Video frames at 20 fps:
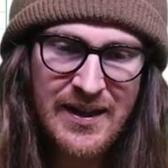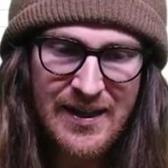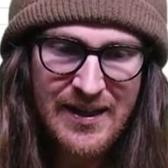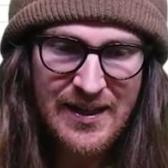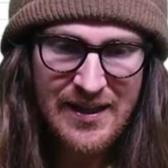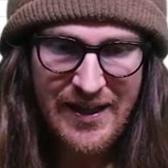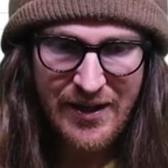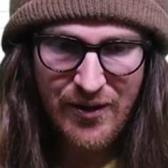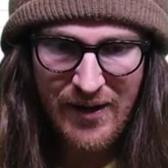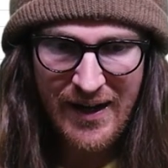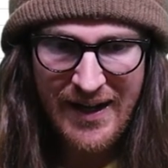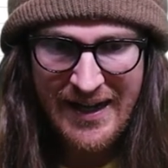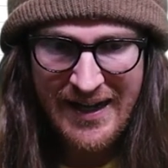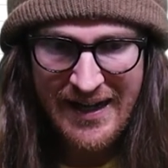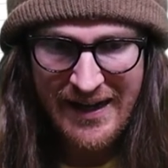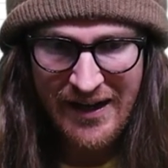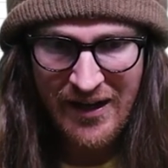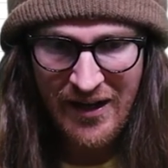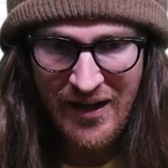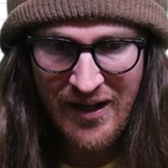Click right
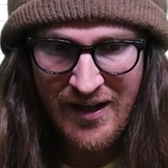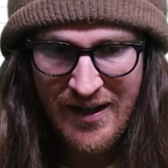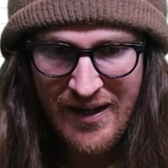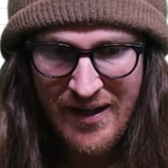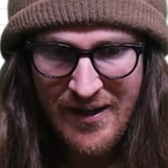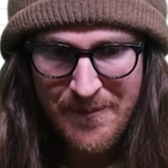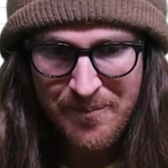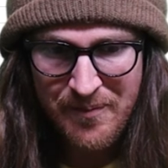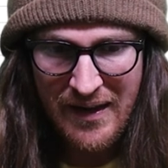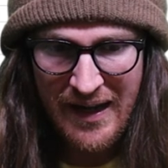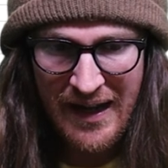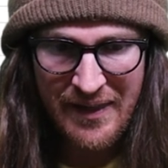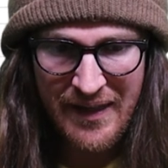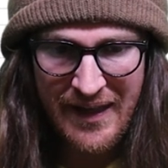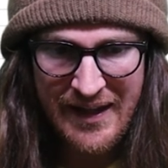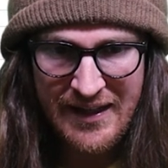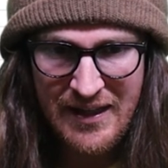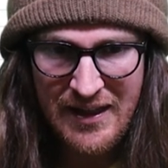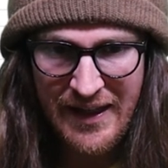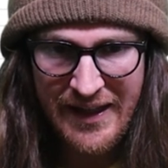here, and
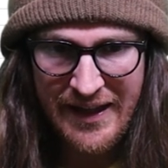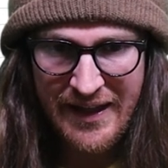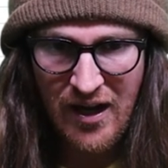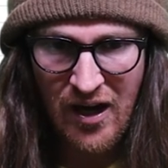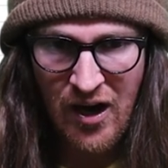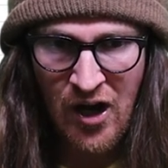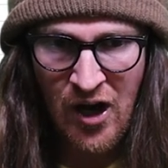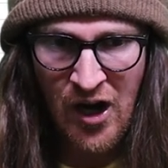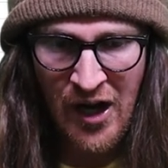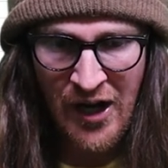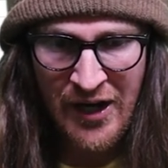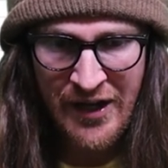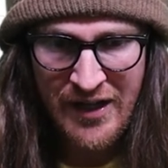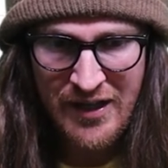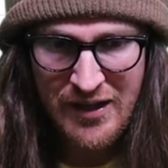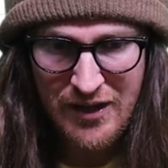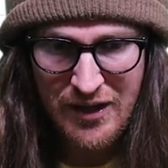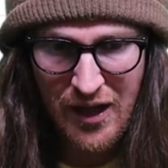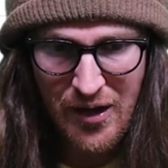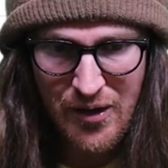then click on
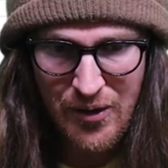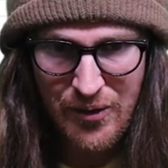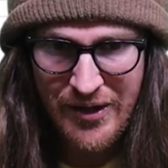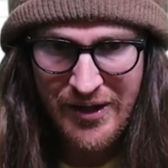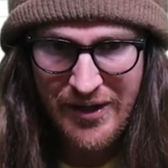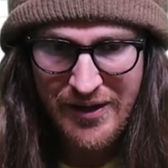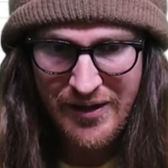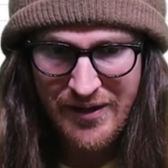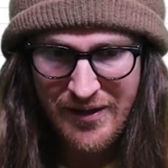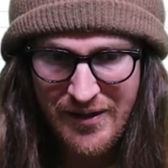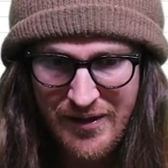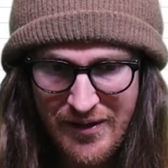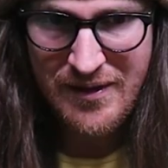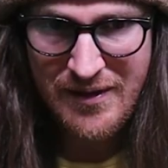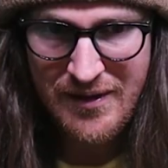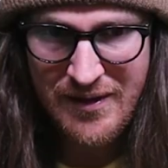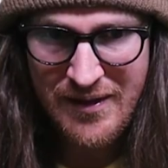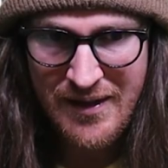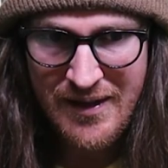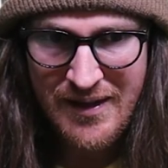Load.
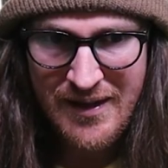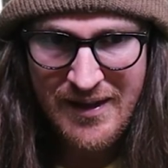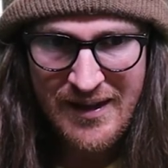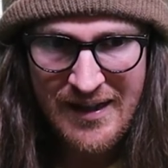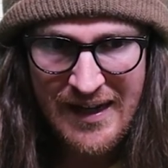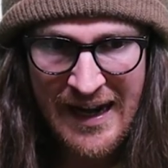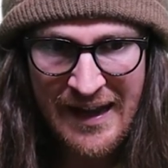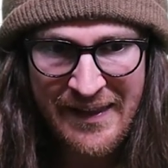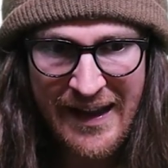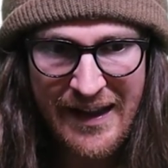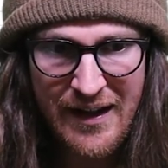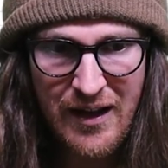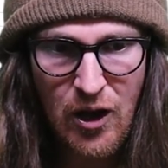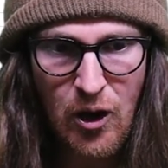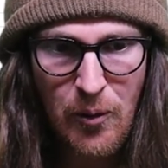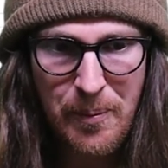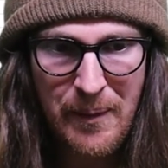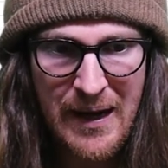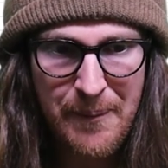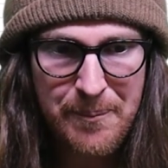And that'll
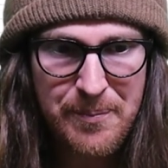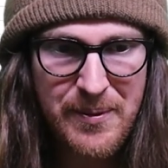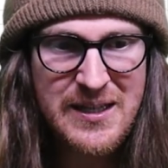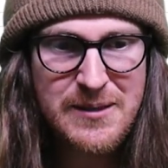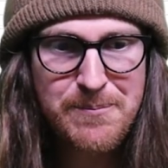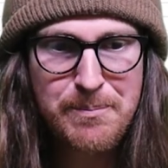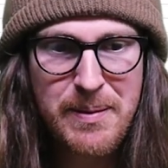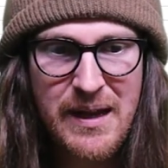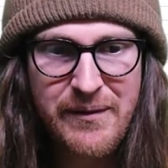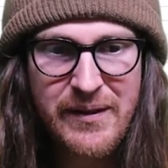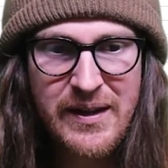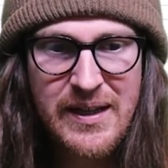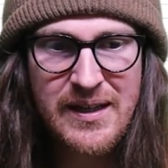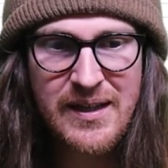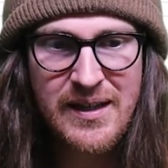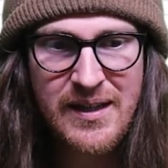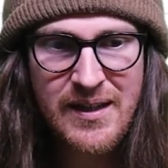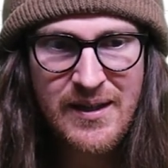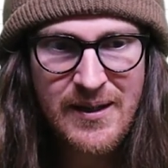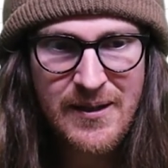open up this pivot
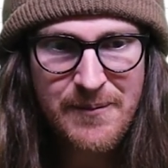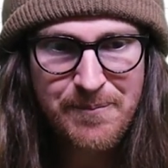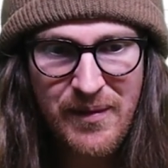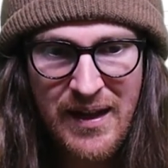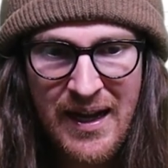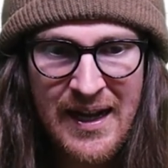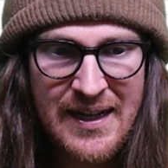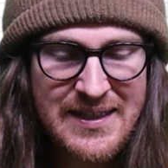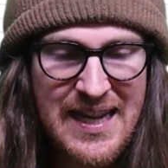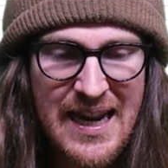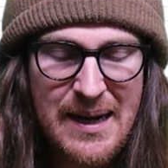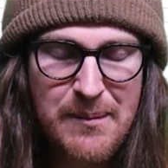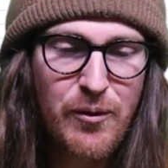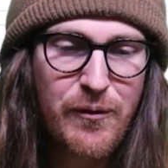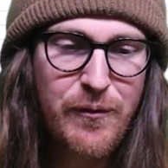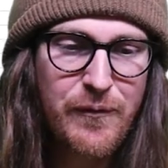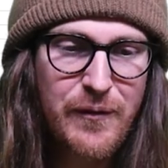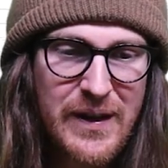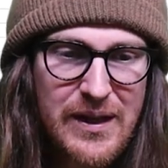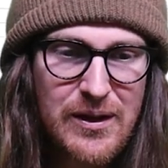table
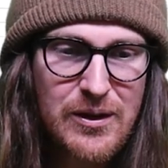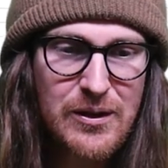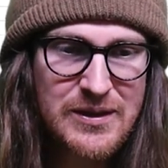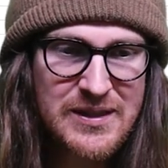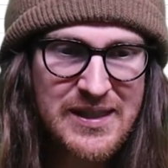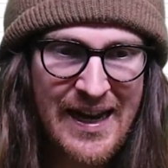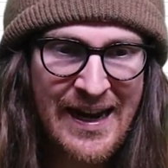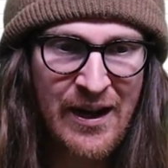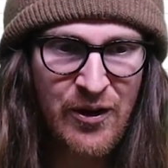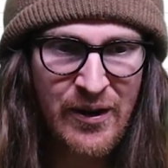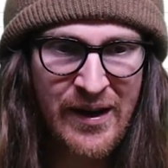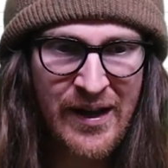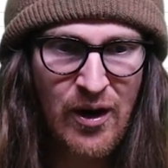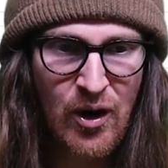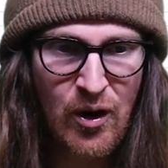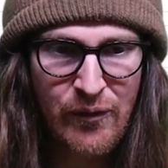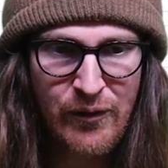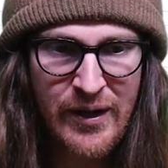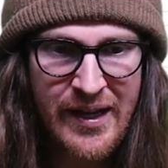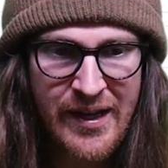fields area
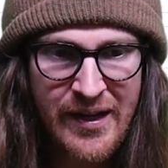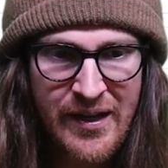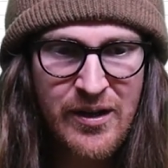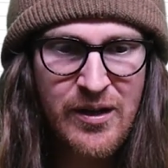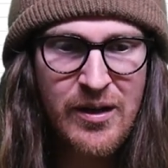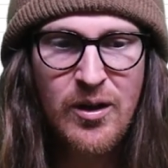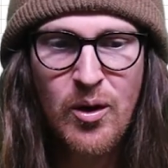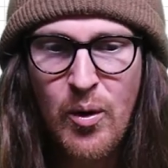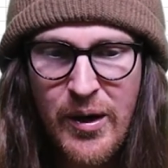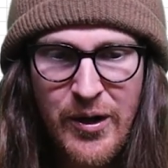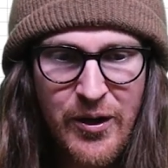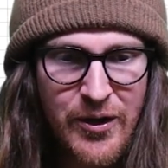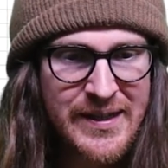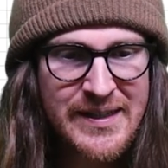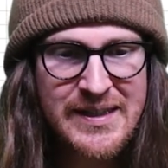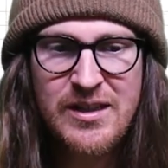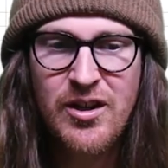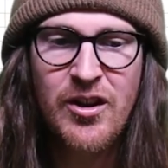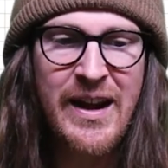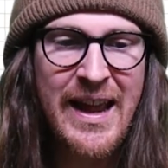over here,
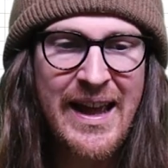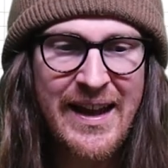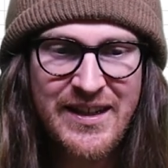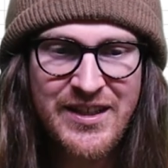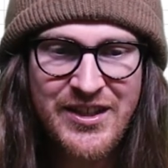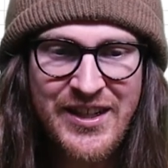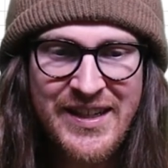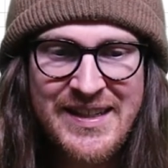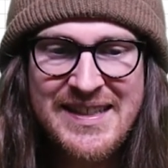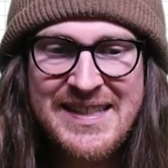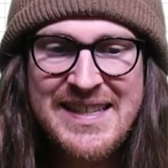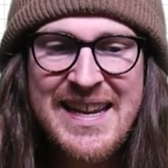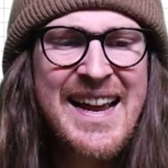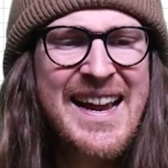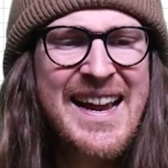queries, connections.